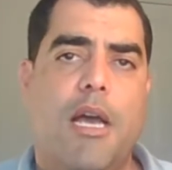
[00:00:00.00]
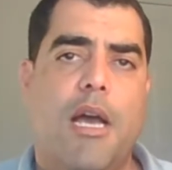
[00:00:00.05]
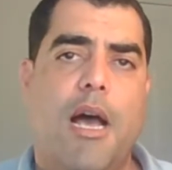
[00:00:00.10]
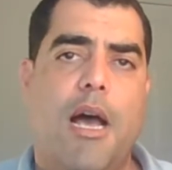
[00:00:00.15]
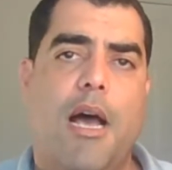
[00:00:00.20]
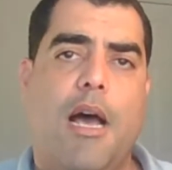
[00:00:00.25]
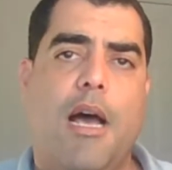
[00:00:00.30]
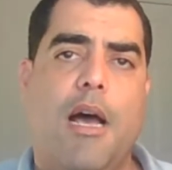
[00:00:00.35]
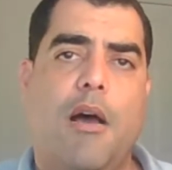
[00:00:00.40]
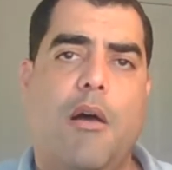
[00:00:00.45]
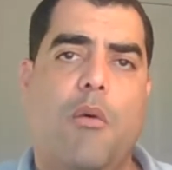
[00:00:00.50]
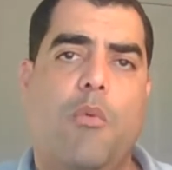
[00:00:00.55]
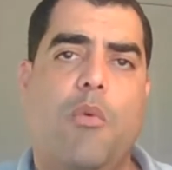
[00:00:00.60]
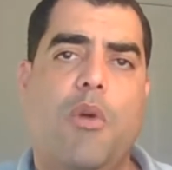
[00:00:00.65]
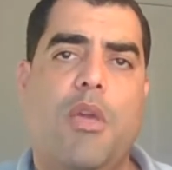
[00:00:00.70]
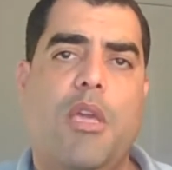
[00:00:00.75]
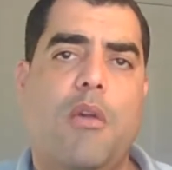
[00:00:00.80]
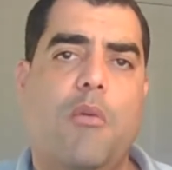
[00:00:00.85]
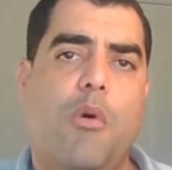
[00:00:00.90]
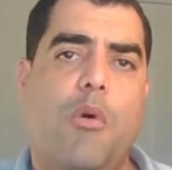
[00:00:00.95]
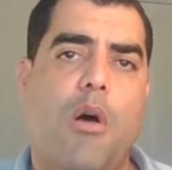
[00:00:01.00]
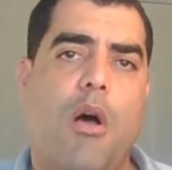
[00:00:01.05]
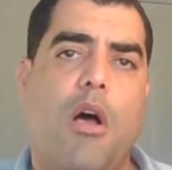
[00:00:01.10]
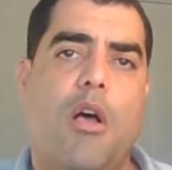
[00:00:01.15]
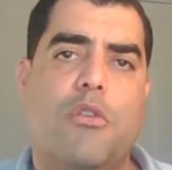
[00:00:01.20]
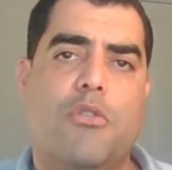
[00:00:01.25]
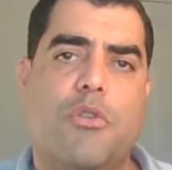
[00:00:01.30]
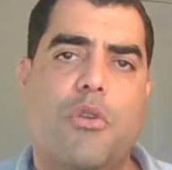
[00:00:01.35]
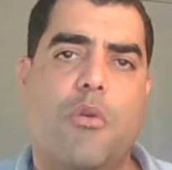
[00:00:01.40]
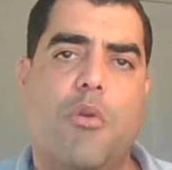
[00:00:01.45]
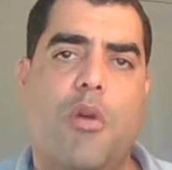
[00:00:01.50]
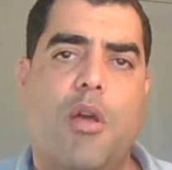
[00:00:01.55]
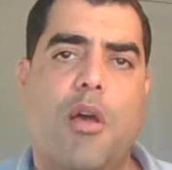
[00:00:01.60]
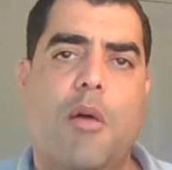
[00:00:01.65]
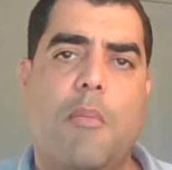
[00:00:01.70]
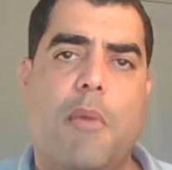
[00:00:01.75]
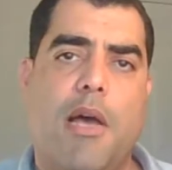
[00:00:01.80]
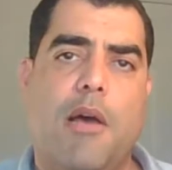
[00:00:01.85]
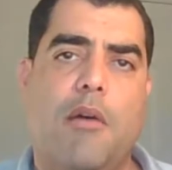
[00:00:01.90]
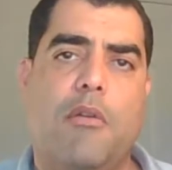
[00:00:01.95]
we will also
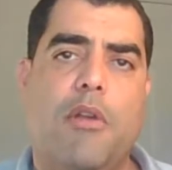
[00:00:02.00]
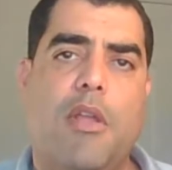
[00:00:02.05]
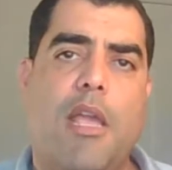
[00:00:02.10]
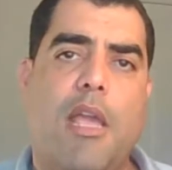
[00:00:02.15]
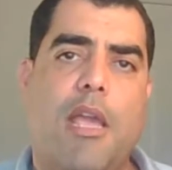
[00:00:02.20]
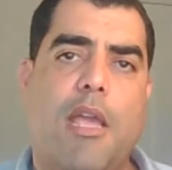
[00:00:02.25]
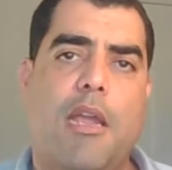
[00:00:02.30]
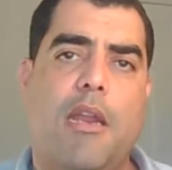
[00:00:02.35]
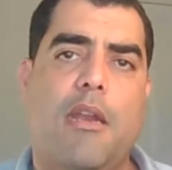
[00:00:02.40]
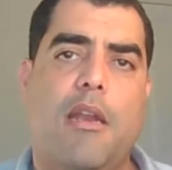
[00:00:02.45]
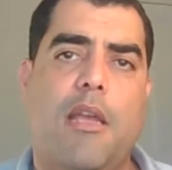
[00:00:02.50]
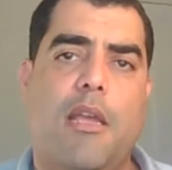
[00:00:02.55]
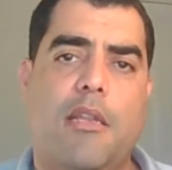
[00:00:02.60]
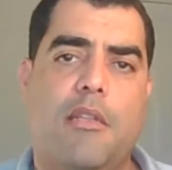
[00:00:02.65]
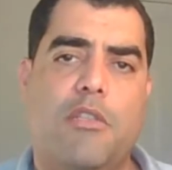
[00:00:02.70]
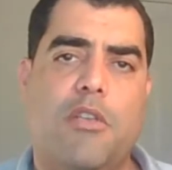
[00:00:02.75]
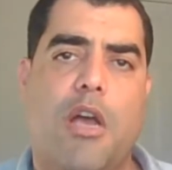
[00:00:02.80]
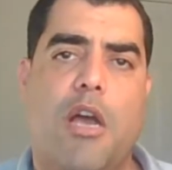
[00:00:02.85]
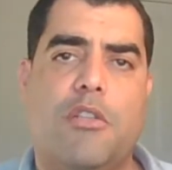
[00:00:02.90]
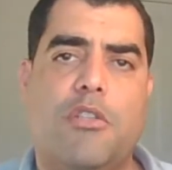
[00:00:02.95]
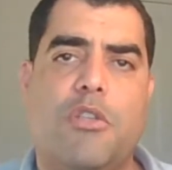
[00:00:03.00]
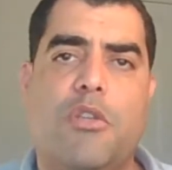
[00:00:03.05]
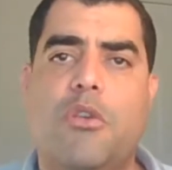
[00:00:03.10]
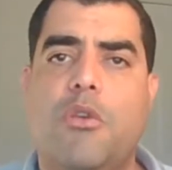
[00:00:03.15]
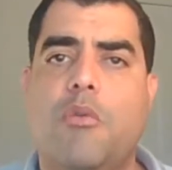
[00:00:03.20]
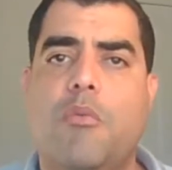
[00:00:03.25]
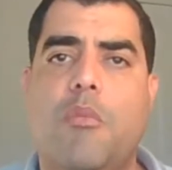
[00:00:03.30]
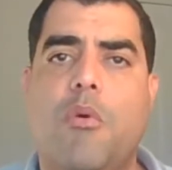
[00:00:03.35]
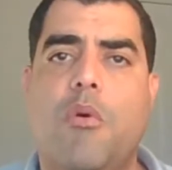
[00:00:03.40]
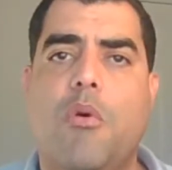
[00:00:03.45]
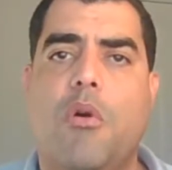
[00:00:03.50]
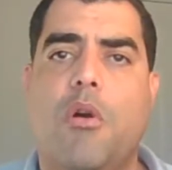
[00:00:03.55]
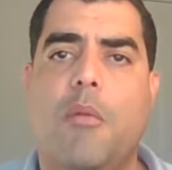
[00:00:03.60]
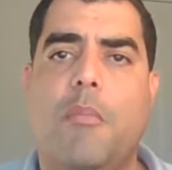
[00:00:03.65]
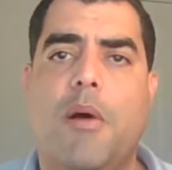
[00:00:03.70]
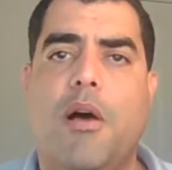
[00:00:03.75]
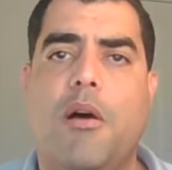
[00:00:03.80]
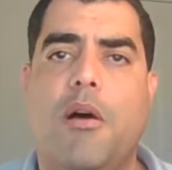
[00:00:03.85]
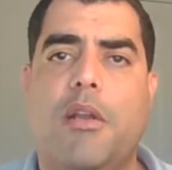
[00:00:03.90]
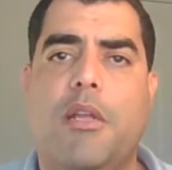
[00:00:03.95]
come out and talk to you more
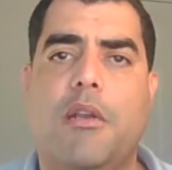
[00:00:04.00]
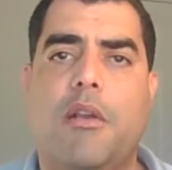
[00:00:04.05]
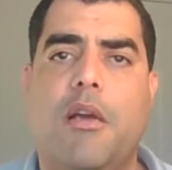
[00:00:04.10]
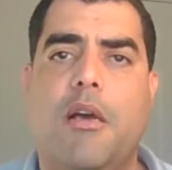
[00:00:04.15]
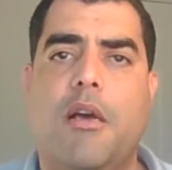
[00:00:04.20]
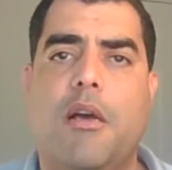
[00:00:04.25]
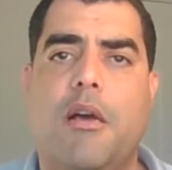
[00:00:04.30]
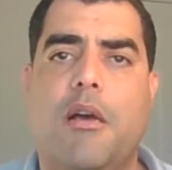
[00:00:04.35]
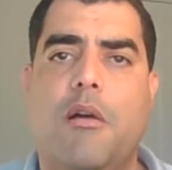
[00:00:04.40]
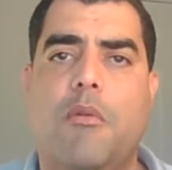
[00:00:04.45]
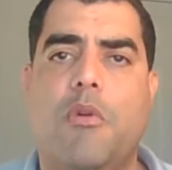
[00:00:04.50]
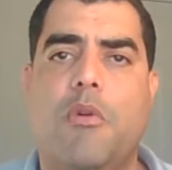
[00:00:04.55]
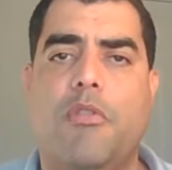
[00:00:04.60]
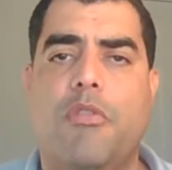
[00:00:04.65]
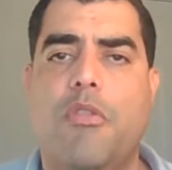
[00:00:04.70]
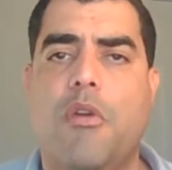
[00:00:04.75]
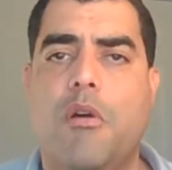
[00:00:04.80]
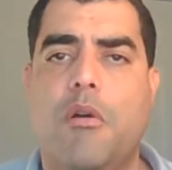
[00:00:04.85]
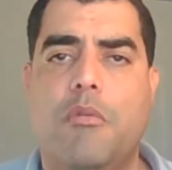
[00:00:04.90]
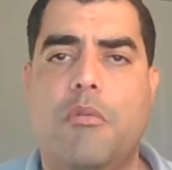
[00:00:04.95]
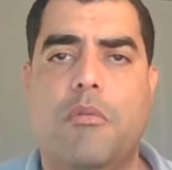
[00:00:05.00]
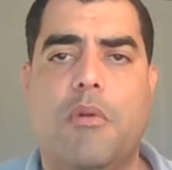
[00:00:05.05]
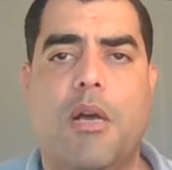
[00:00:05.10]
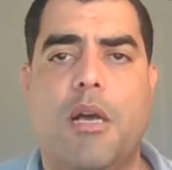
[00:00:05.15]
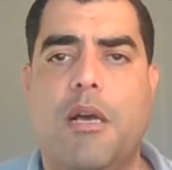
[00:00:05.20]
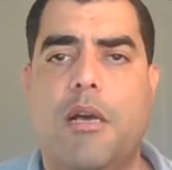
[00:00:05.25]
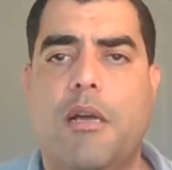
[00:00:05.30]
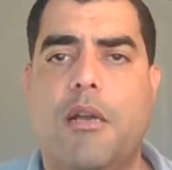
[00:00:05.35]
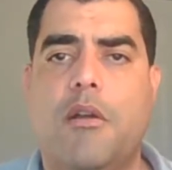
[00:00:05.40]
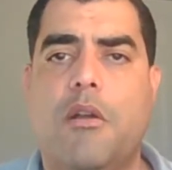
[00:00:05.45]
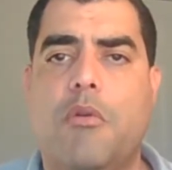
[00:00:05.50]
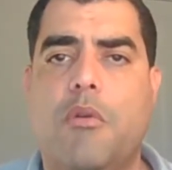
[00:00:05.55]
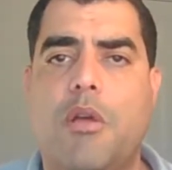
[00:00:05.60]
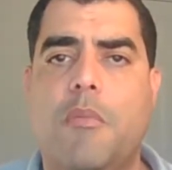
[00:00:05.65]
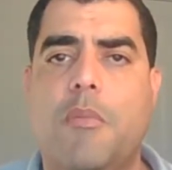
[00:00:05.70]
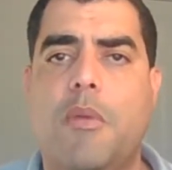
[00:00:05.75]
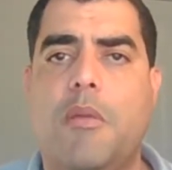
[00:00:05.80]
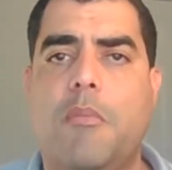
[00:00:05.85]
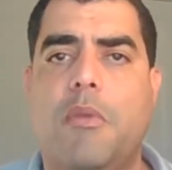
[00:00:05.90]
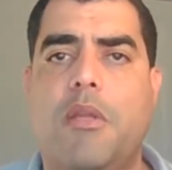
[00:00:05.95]
about it with no
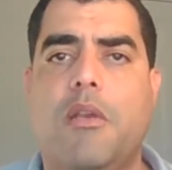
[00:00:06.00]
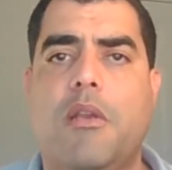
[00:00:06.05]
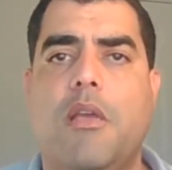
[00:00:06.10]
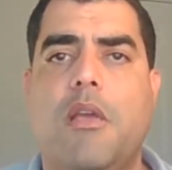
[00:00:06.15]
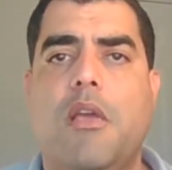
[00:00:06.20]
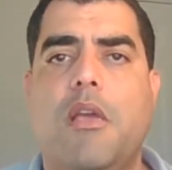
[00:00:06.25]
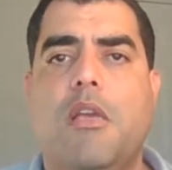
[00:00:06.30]
commitment.